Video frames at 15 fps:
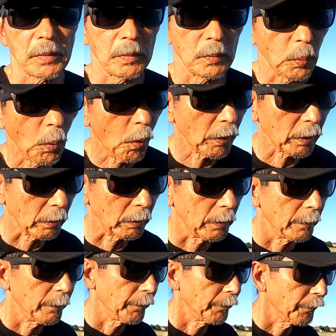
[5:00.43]
to water.
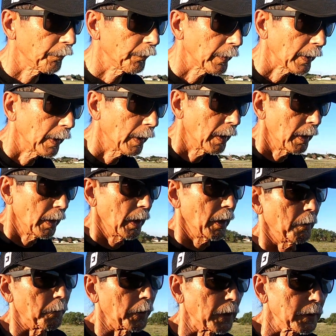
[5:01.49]

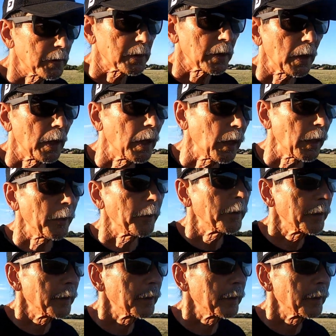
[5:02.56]
But uh,